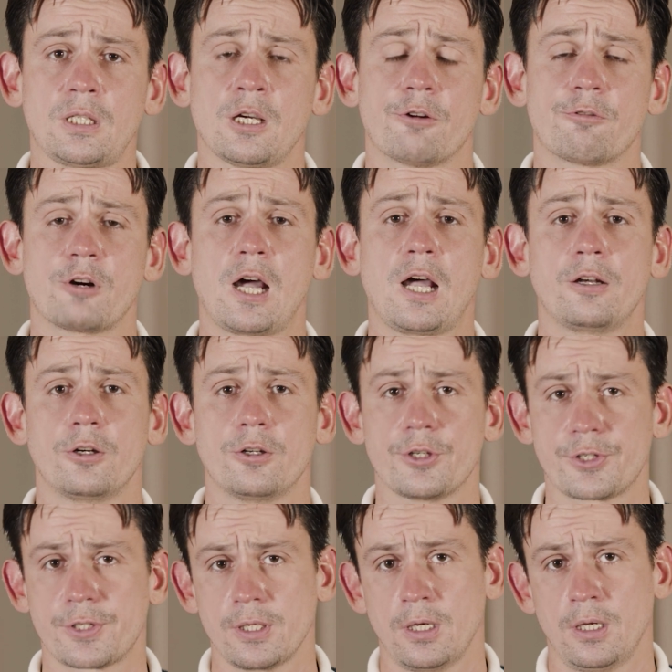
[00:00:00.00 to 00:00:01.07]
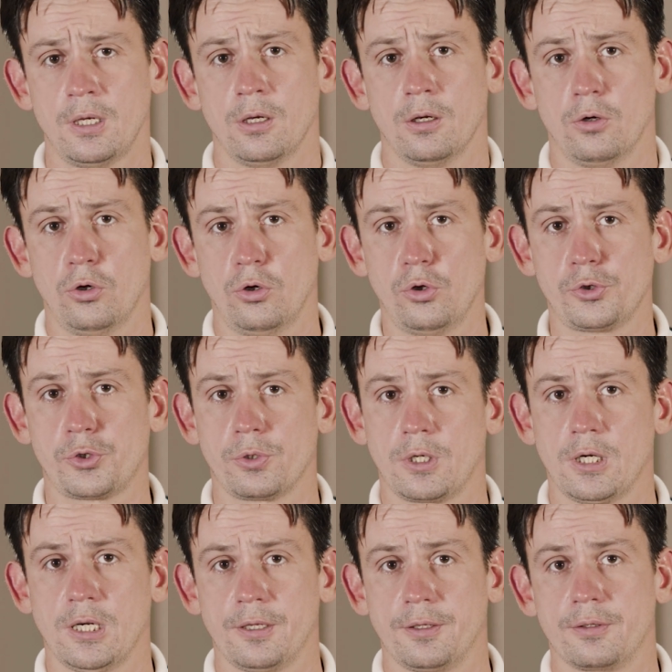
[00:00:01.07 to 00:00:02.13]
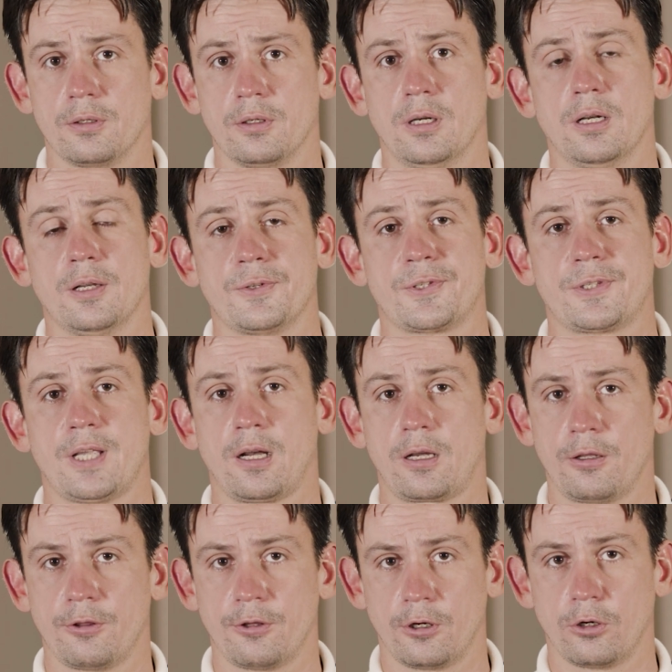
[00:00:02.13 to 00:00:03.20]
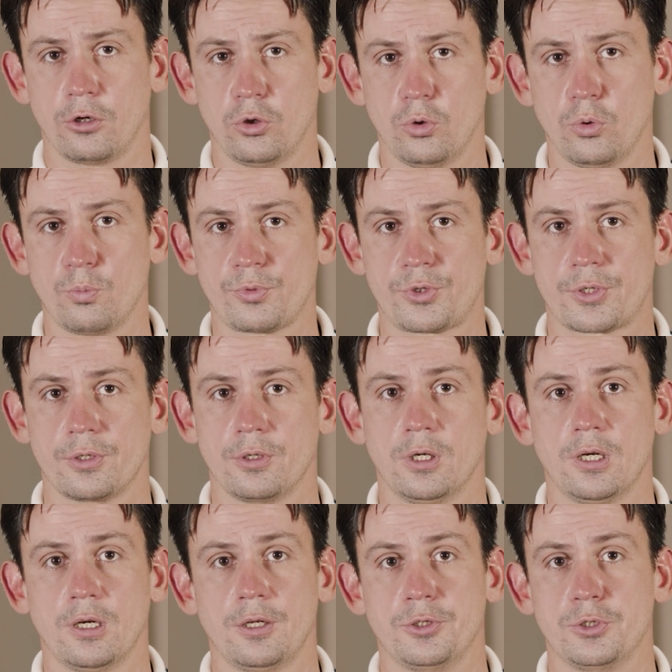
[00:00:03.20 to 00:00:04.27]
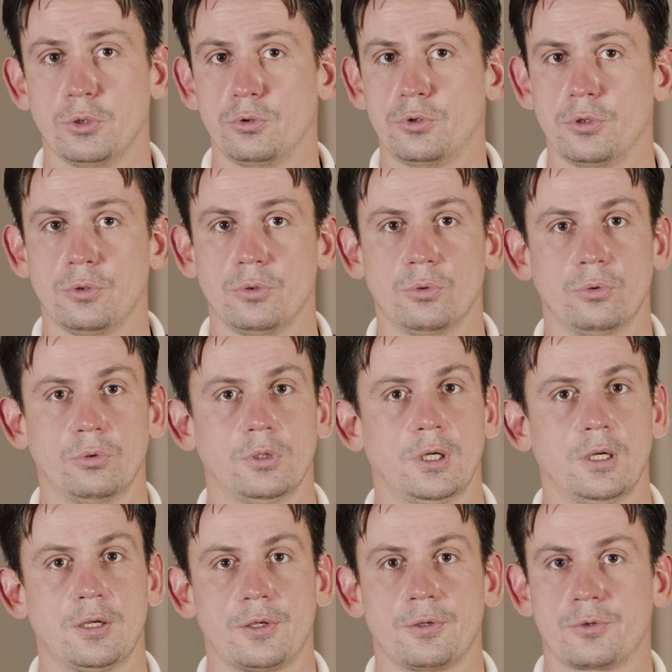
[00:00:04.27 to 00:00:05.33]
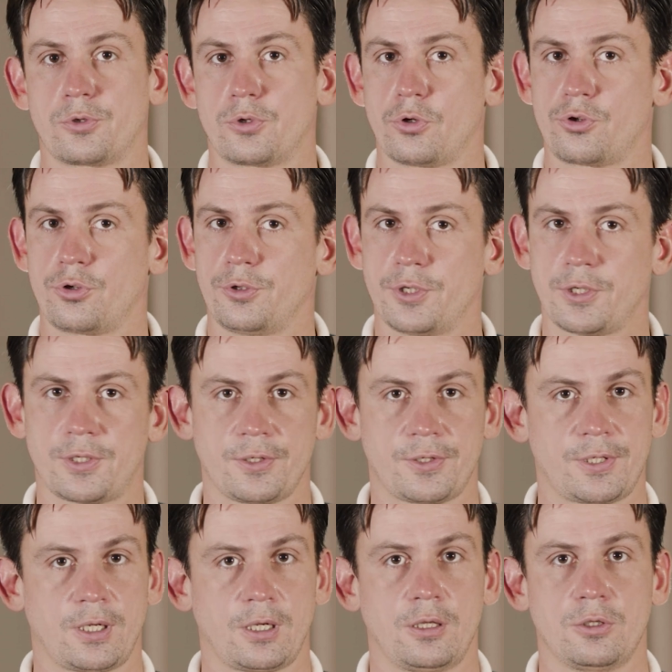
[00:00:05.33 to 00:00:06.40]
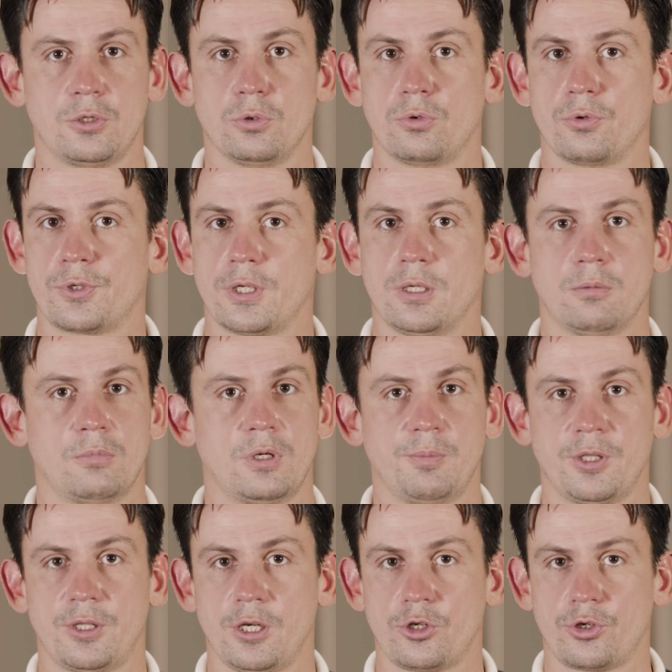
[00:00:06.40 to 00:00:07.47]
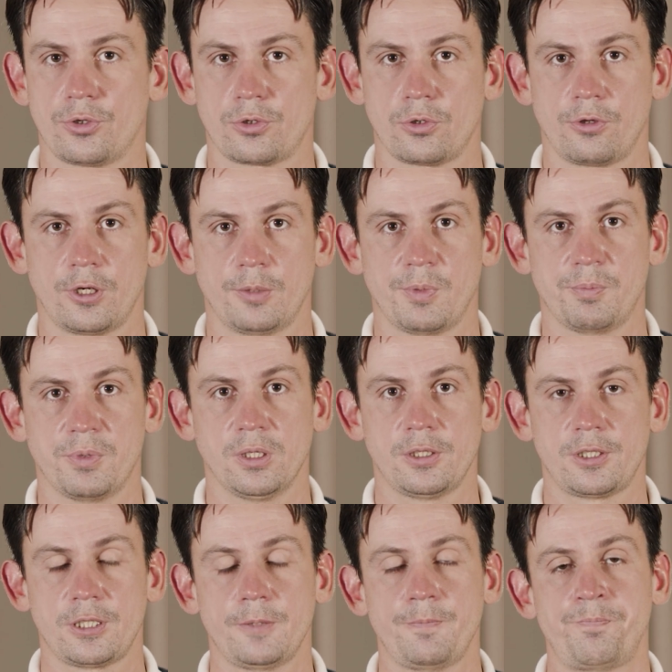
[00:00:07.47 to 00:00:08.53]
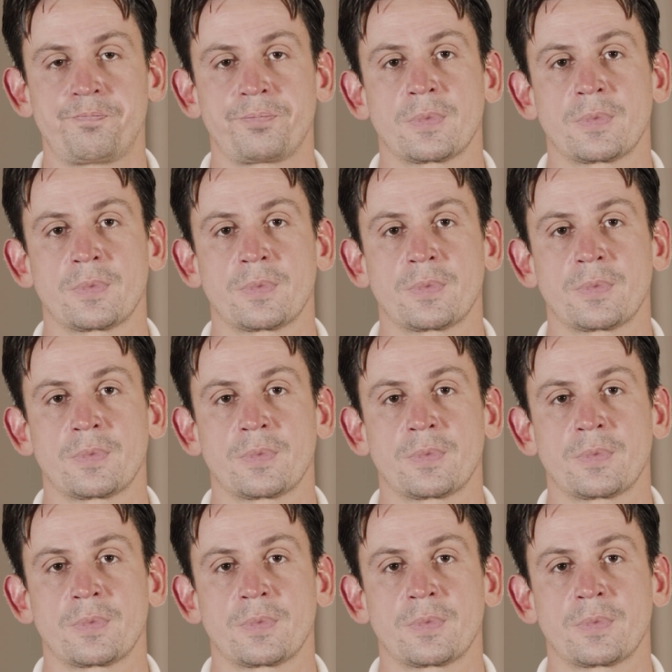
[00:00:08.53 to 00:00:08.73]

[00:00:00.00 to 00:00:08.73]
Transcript: Riders also got stuck in their homes due to social distancing and due to some limitations on their mobility.